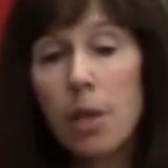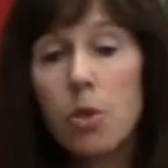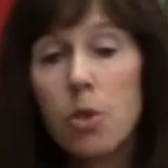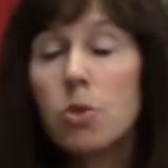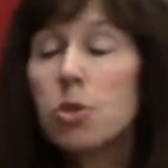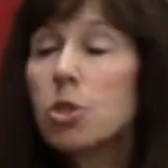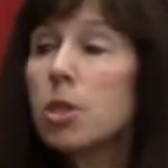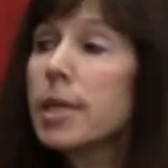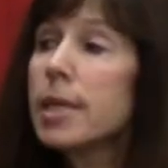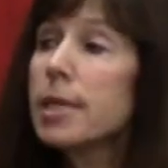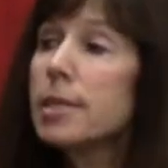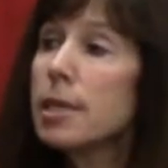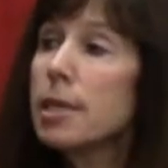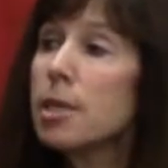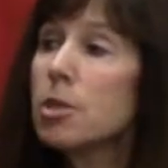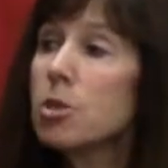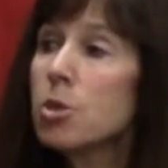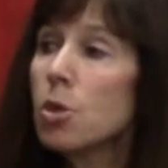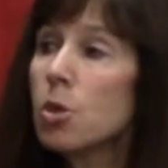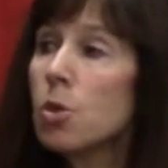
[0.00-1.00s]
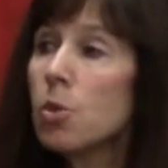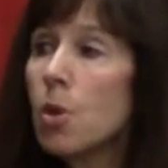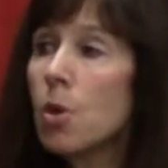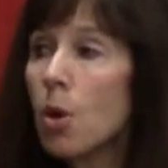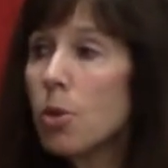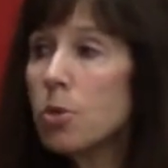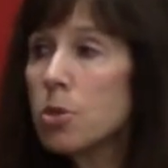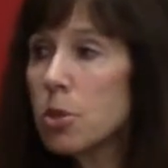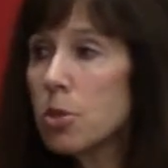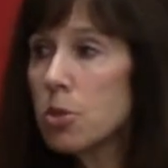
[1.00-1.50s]
usually a teacher who
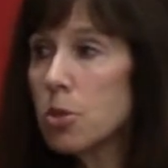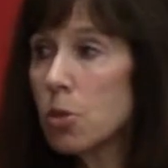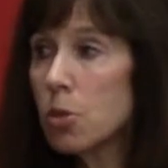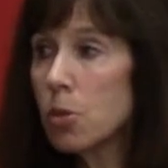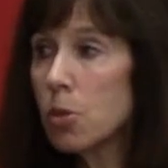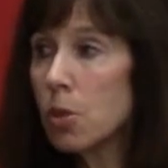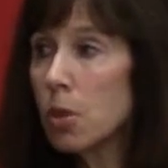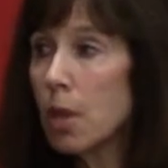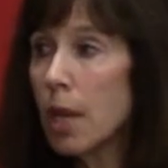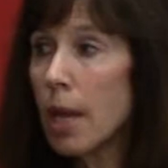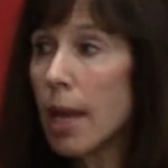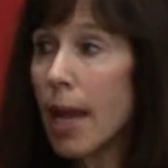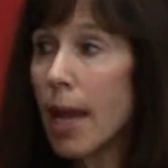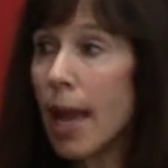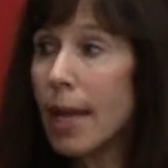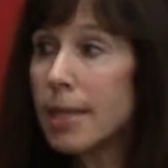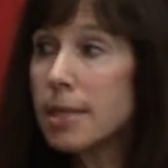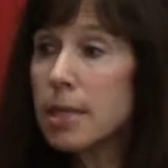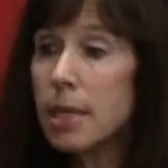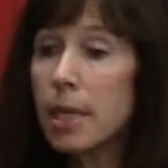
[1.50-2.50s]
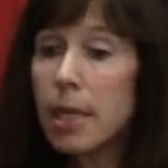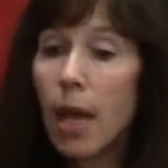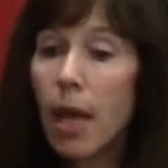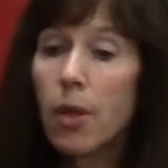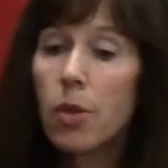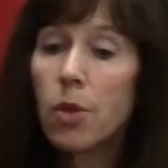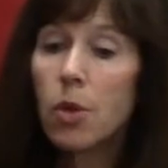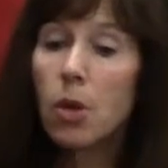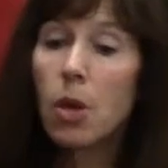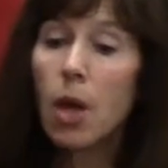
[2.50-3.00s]
knows the student, and
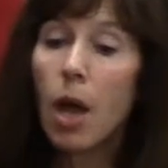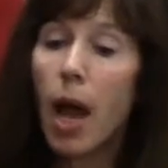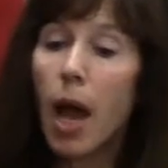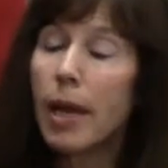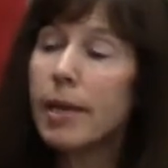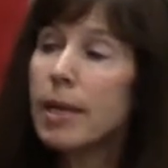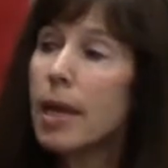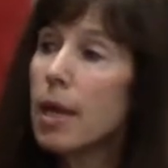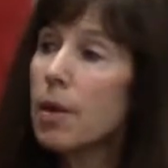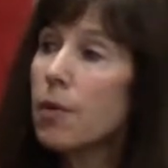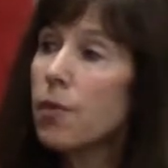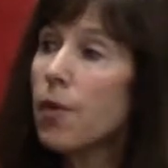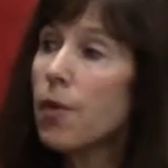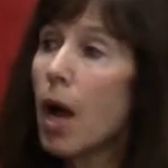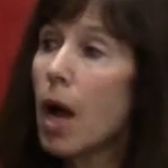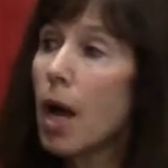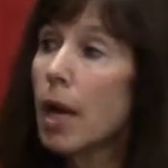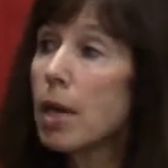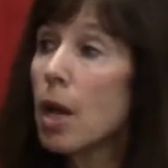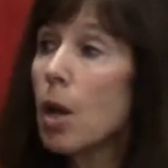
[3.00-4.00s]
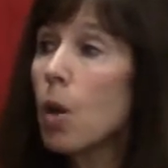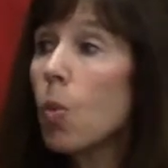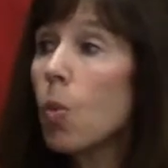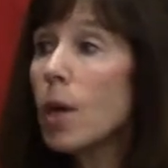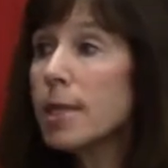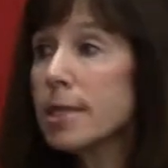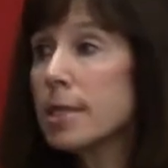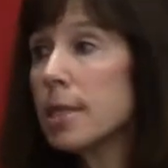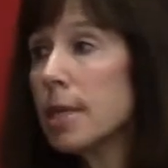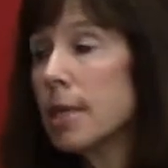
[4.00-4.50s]
together identify
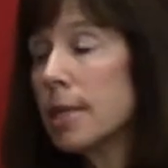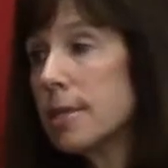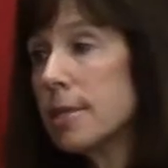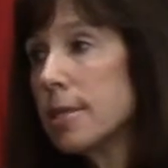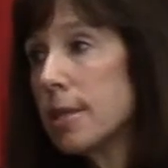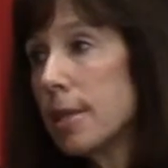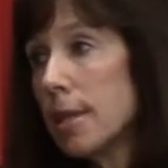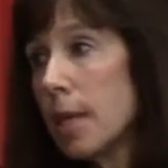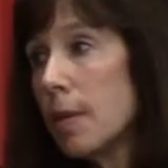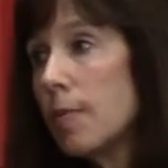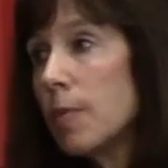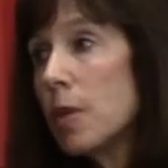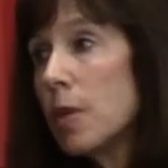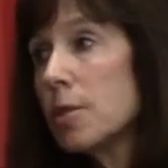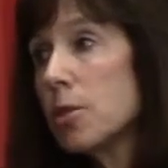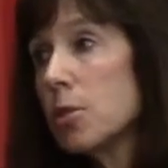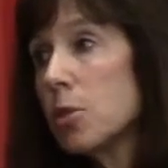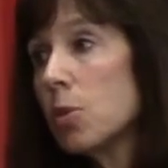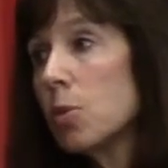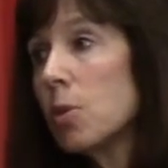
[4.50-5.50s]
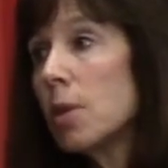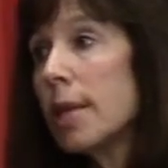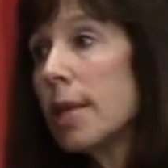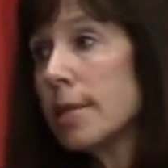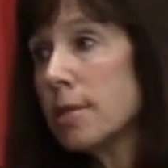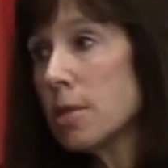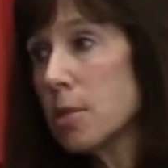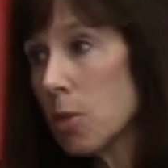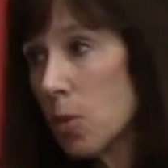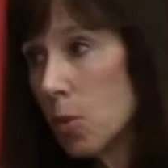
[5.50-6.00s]
what's needed to keep the student
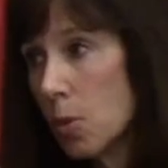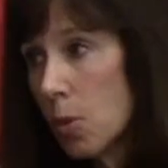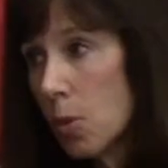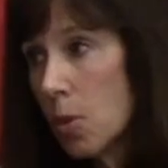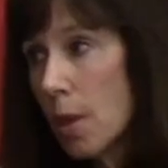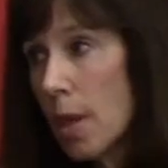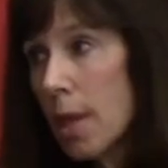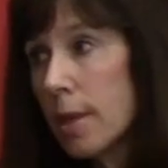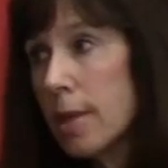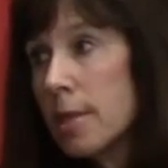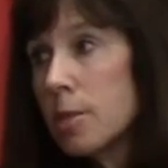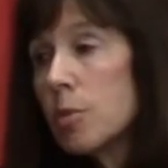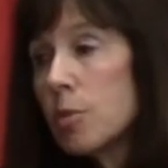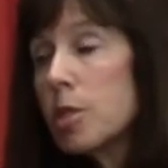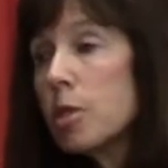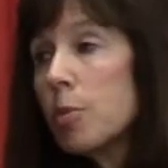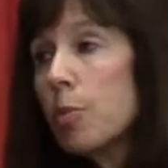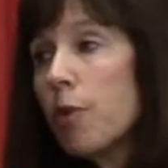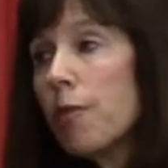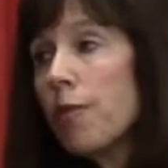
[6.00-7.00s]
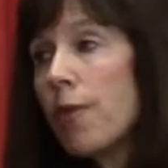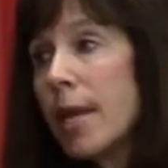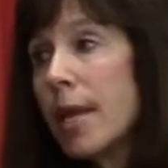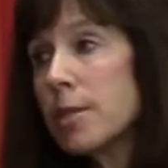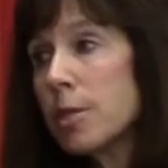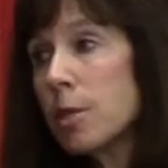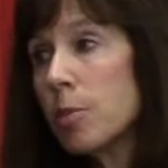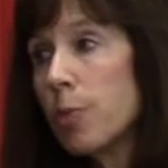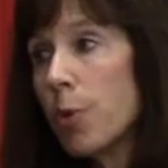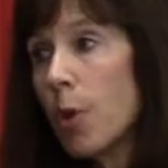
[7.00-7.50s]
in school. This was a
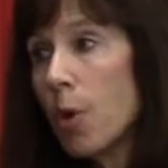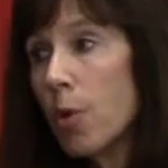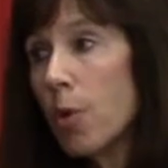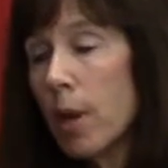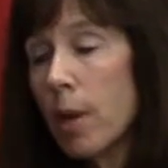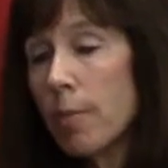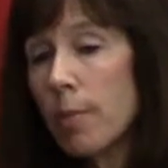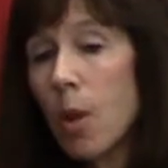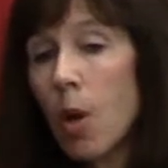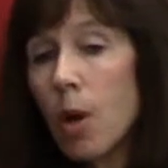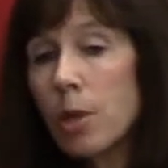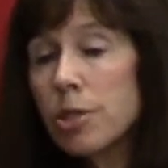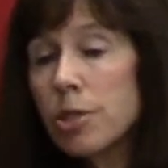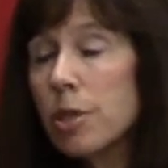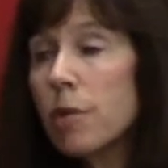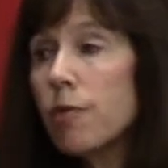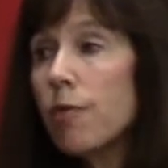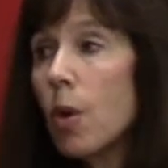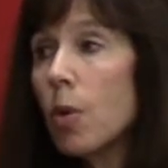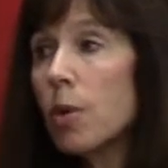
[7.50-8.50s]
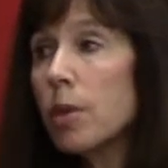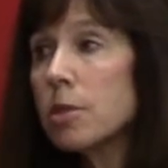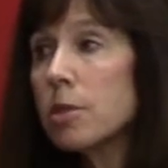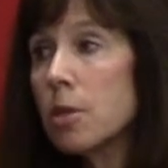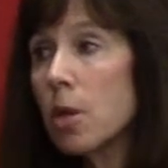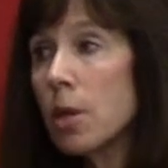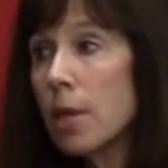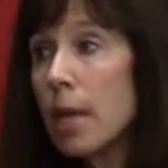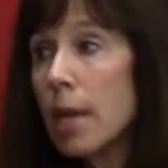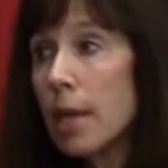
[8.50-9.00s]
prevention program largely focused
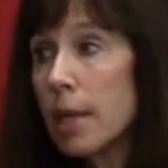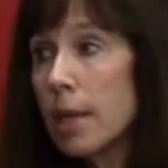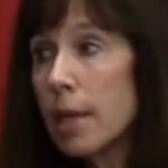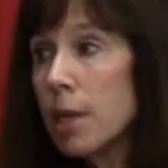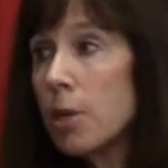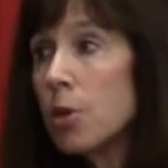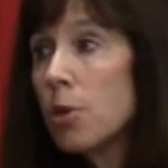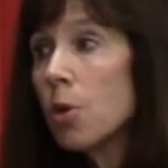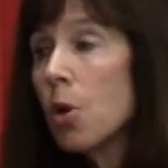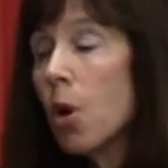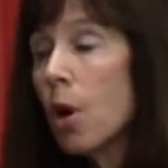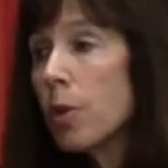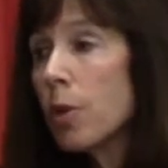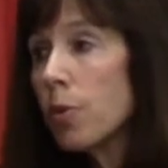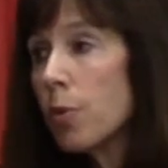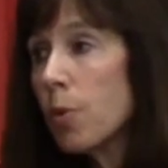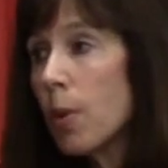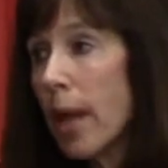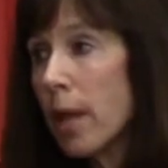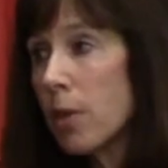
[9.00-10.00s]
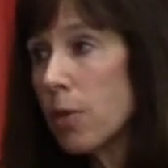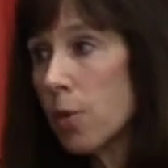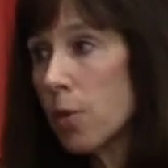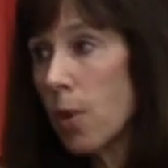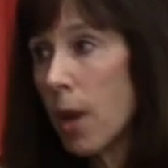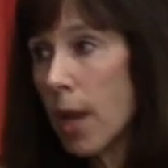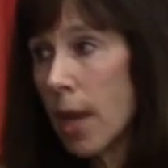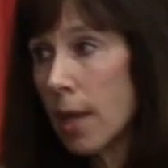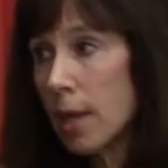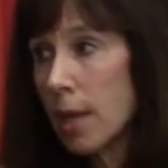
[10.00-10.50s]
on kindergarten through 8th
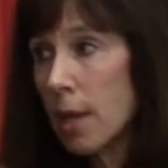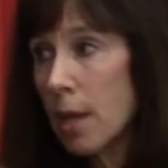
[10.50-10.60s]
grade.